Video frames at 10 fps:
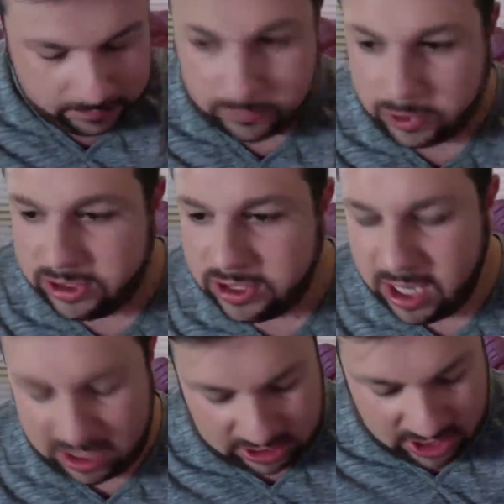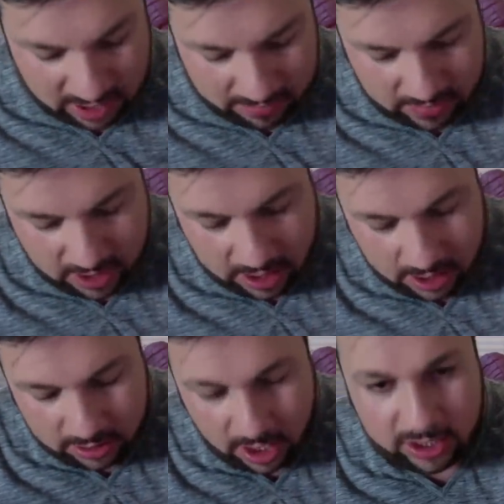What's the next step?
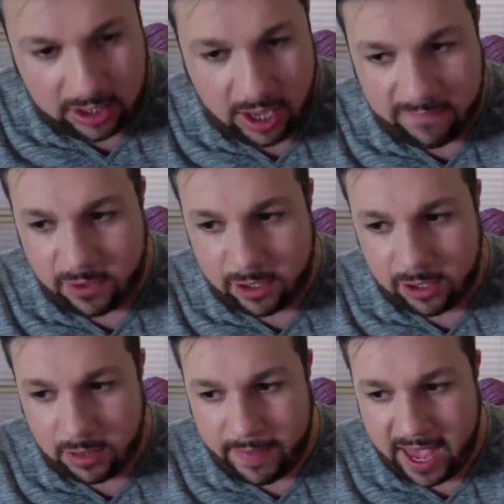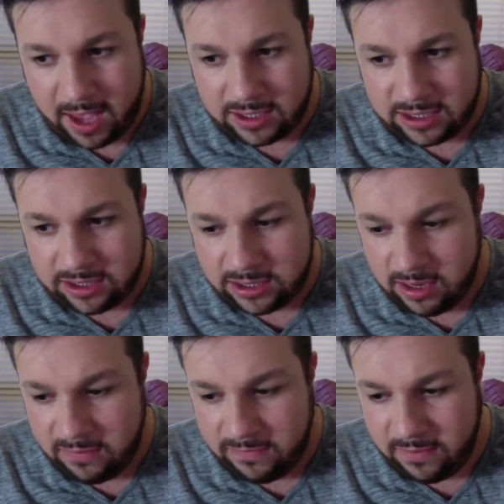Like, I've got a lot of powders and
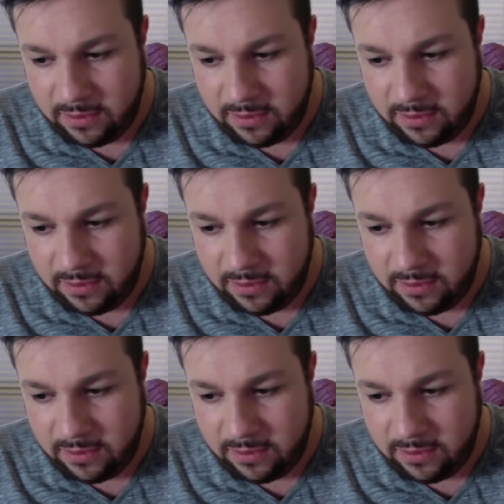stuff.